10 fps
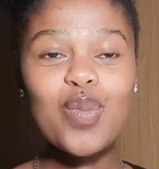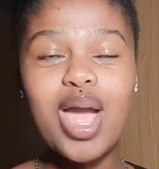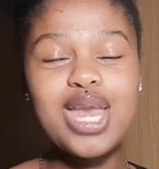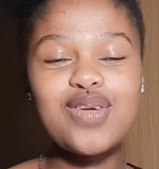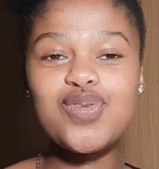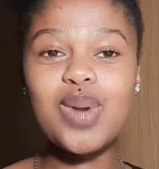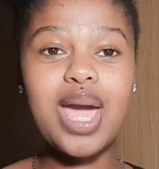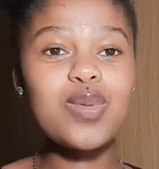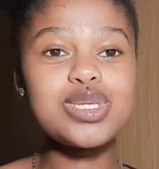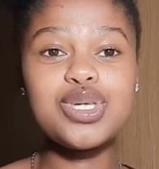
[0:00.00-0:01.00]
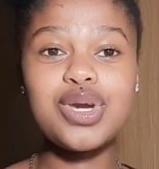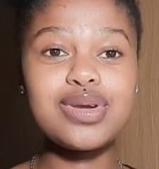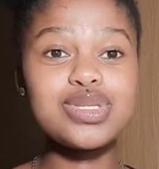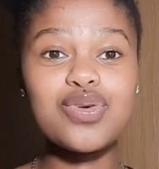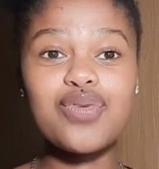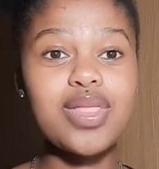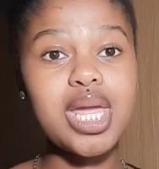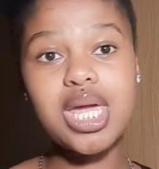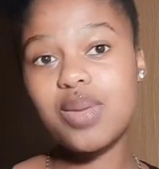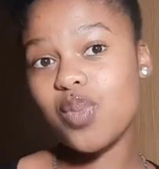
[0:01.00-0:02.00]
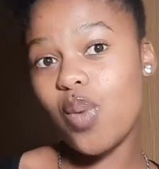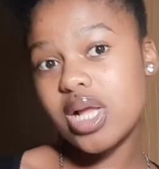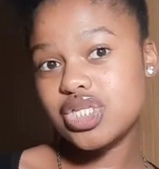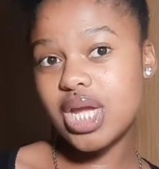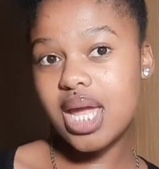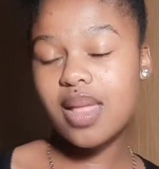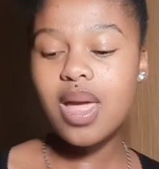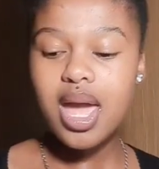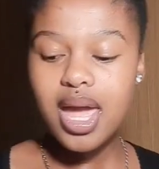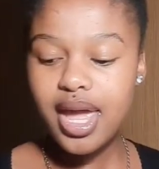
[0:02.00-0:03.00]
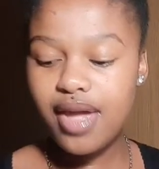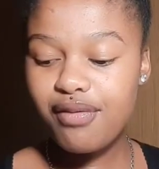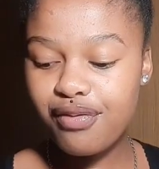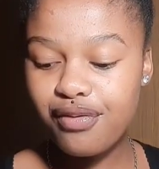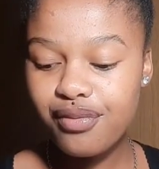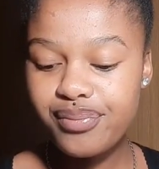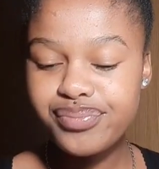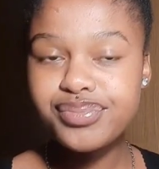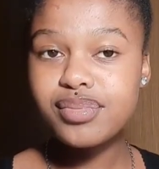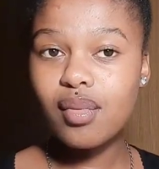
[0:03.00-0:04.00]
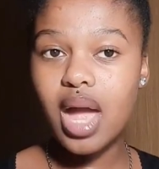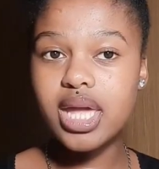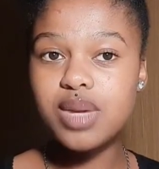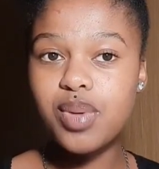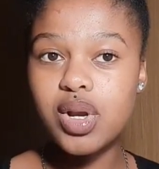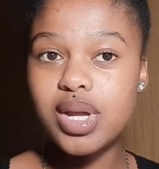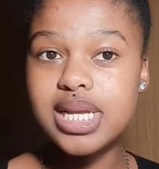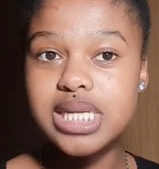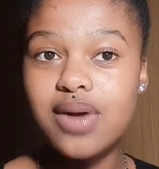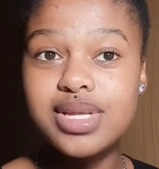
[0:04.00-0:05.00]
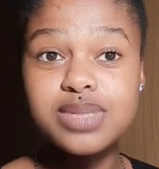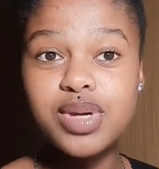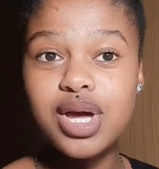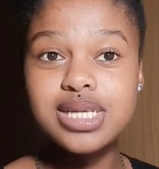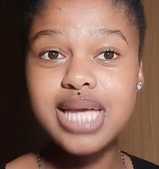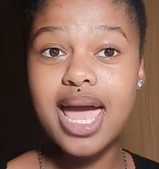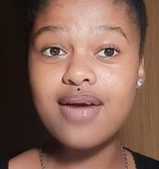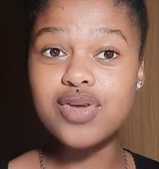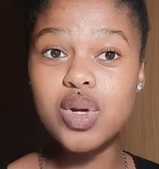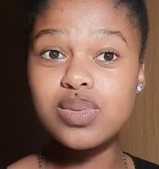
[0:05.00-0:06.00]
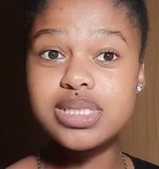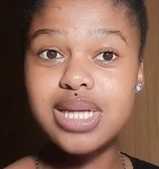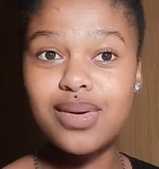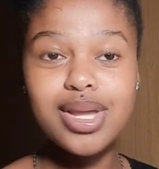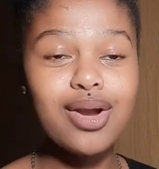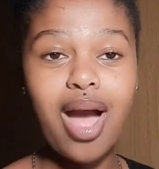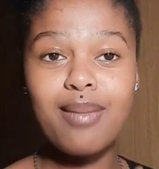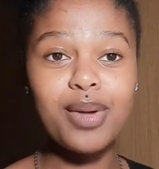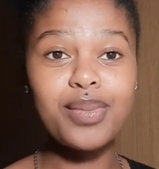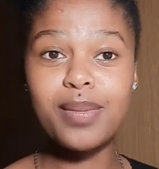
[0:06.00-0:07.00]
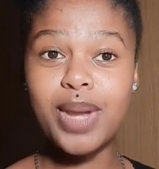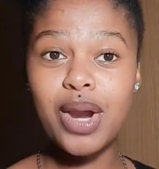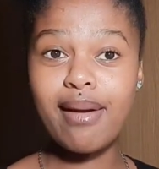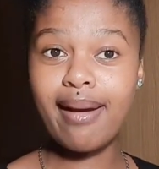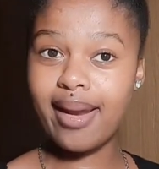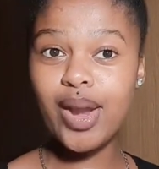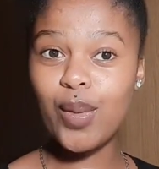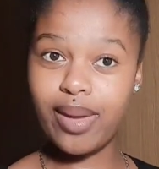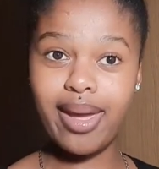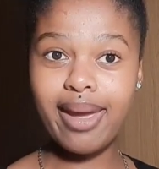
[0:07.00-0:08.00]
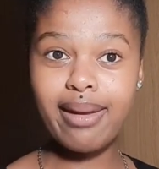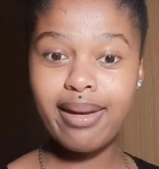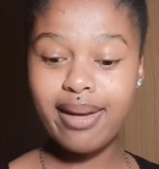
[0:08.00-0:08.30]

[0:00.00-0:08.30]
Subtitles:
And if you like what you're hearing so far, then keep watching. If I keep on looking down, it's because I have notes down here. I'm a prepared hand, okay?